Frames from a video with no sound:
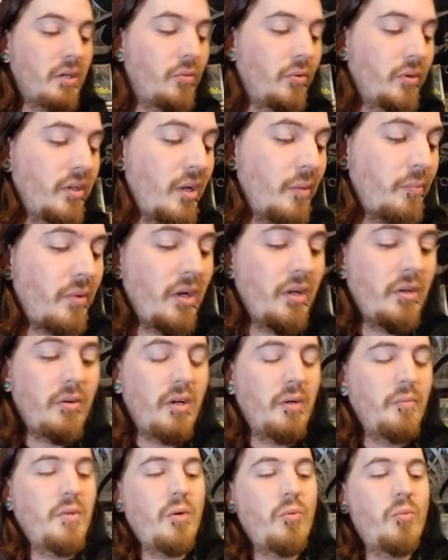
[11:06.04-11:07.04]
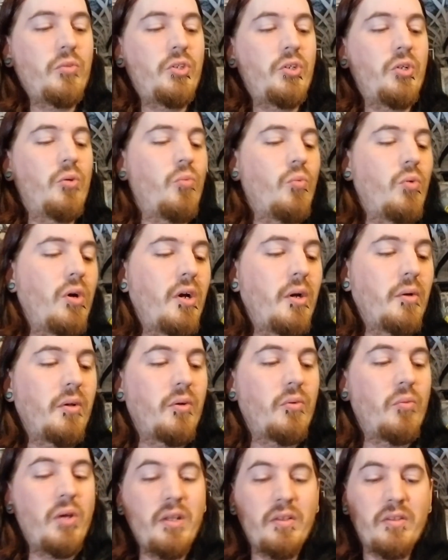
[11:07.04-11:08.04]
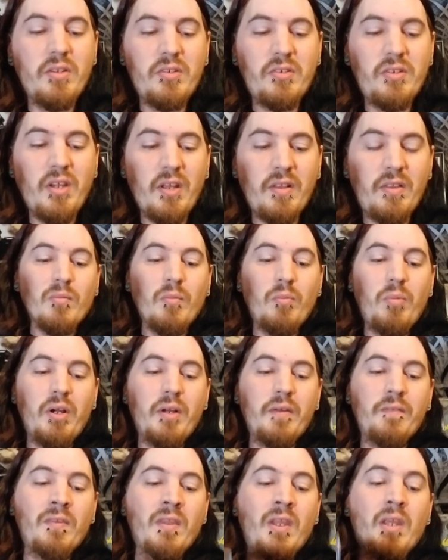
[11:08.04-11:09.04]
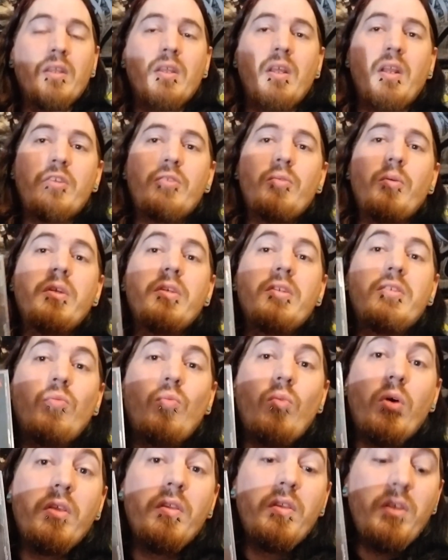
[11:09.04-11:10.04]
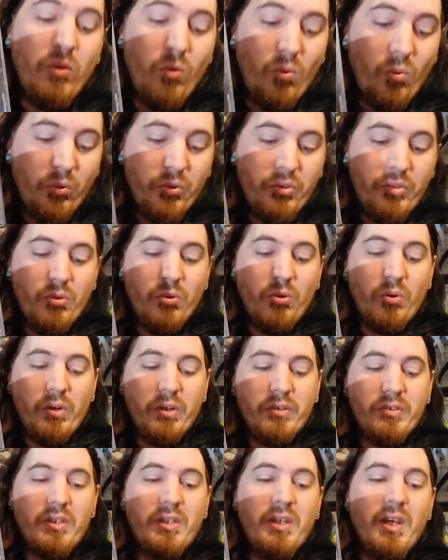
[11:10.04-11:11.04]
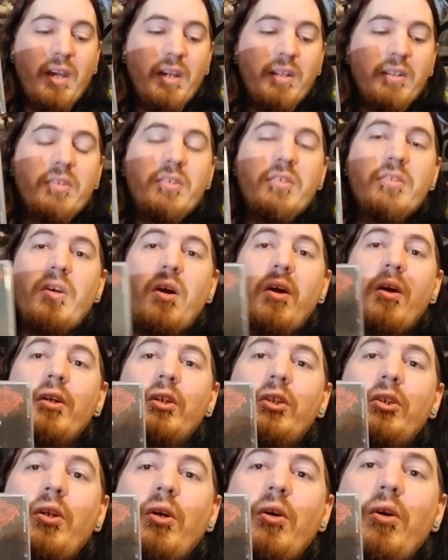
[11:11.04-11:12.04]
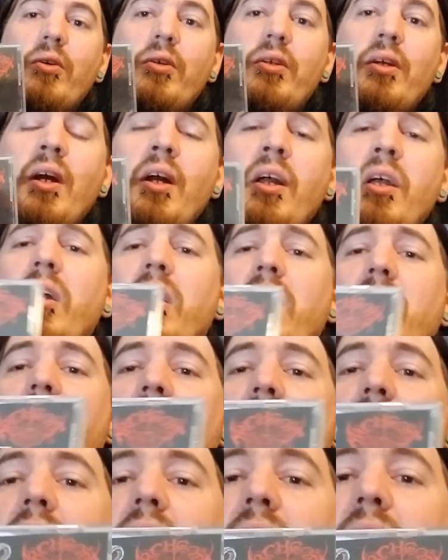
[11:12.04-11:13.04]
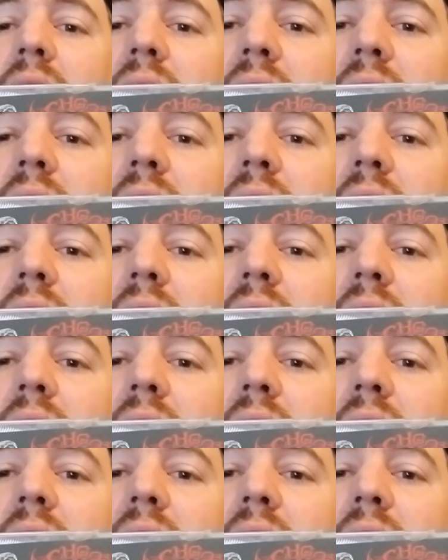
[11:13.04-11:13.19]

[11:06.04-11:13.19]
one up. I'm not sure where I'm going to rate this yet, but the next one is one of the old school ones again. This is Archgoat. I only